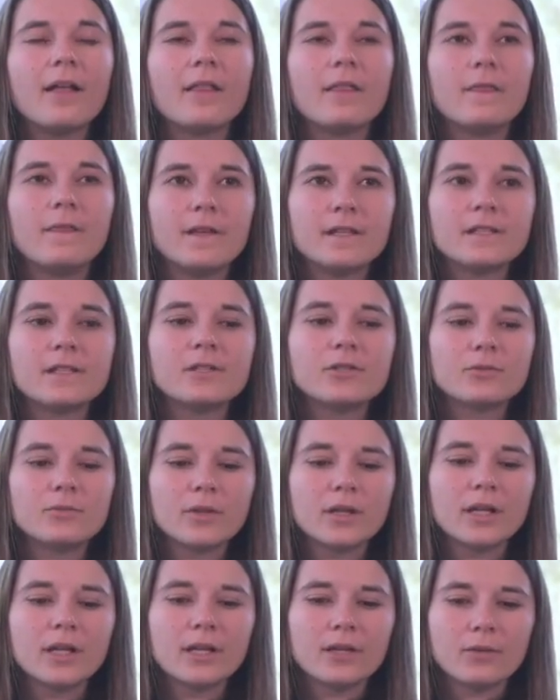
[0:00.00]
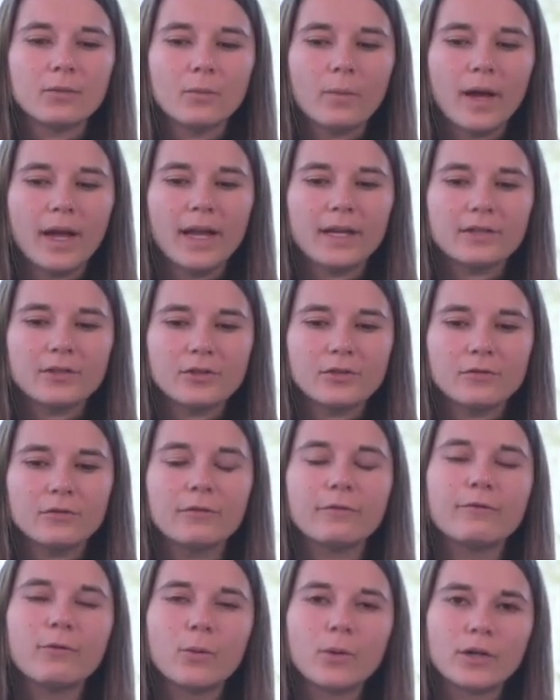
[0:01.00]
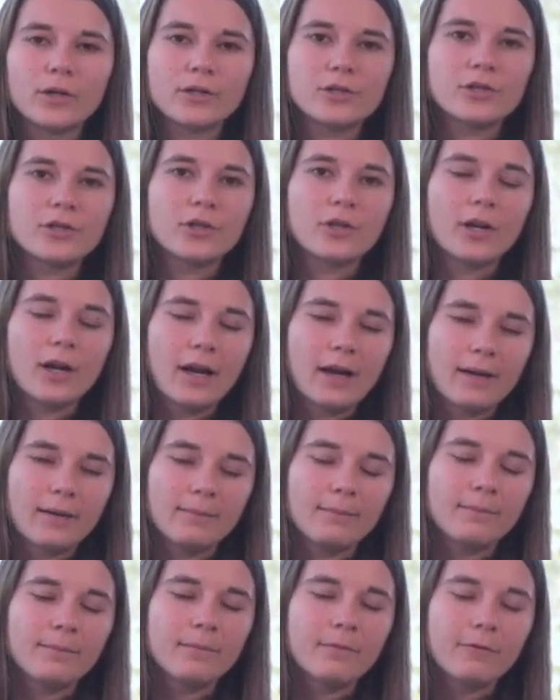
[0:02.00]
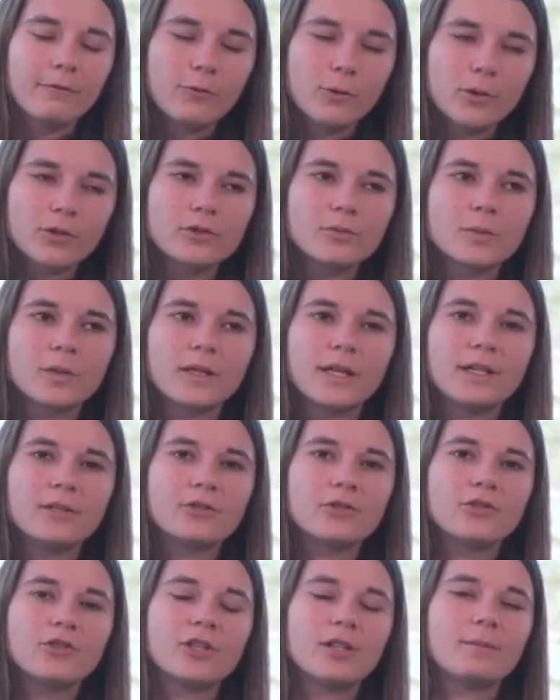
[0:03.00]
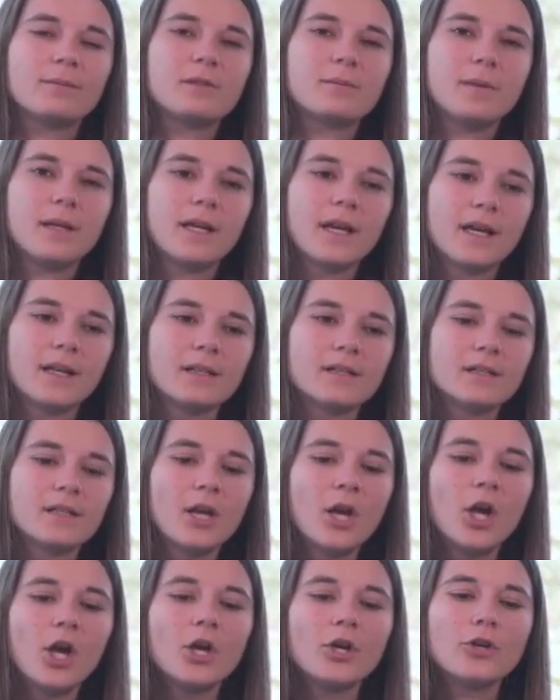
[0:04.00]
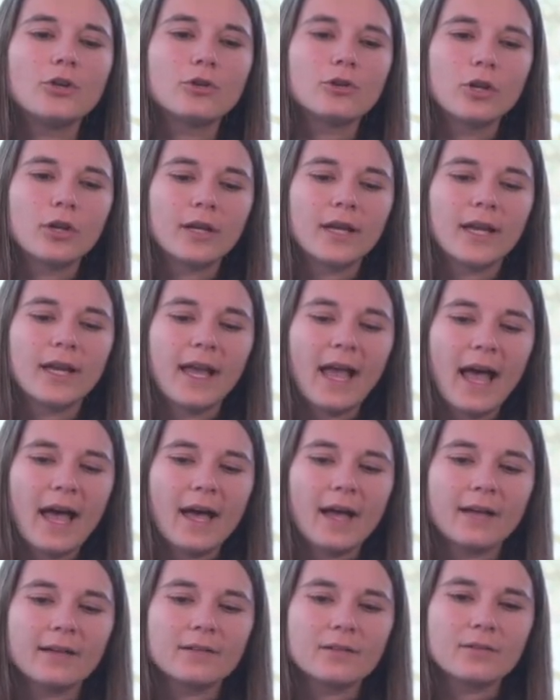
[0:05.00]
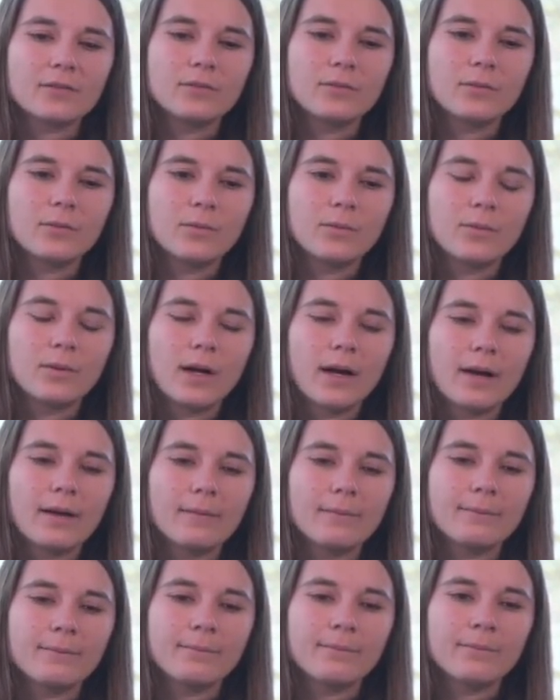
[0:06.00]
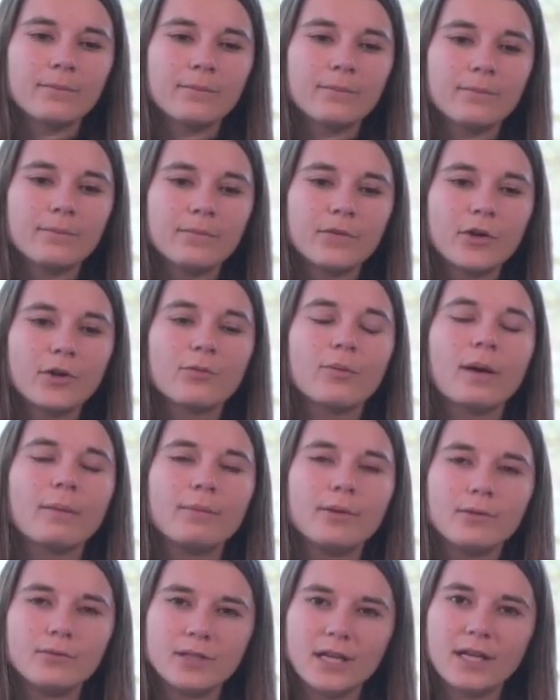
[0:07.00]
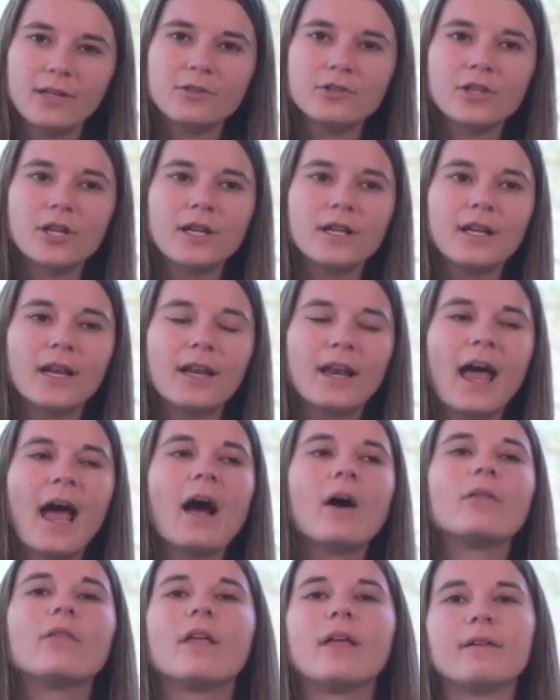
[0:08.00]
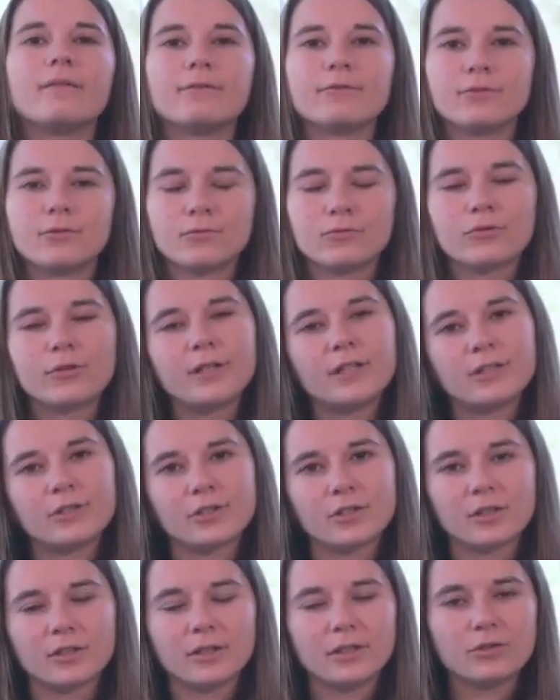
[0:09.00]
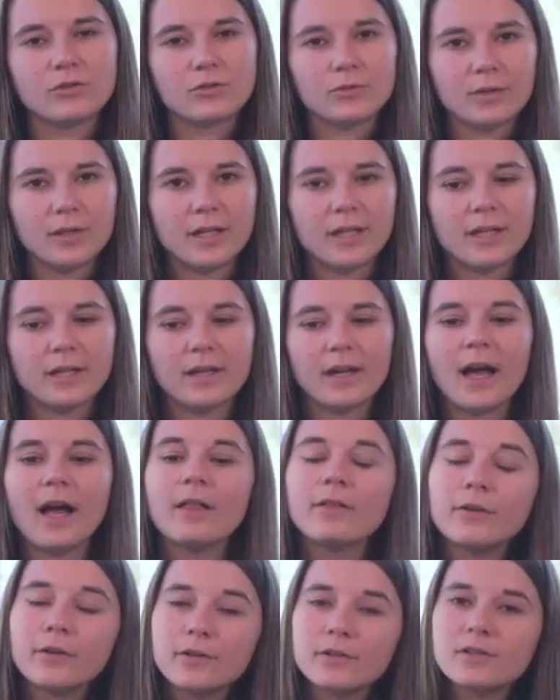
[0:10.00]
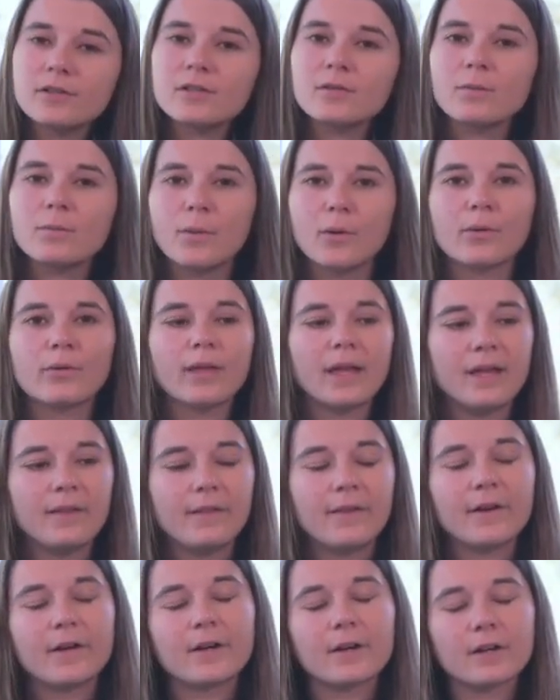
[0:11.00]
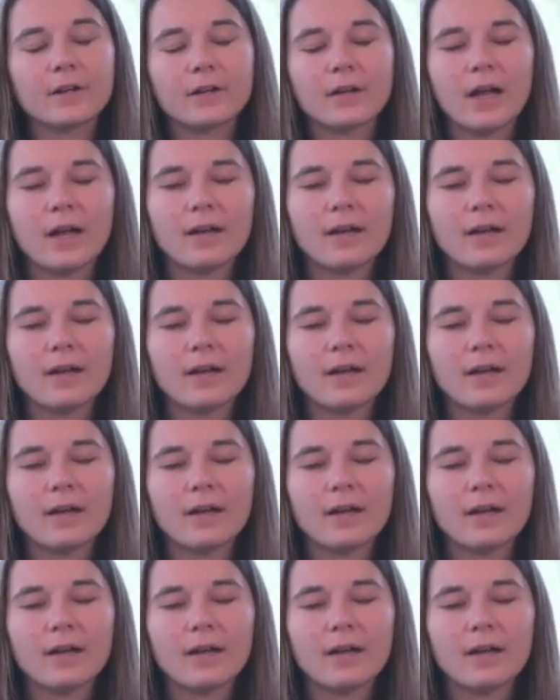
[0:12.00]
This is a really good way to forge relationships, because you're looking at their reputation and how they've traditionally treated others, both in their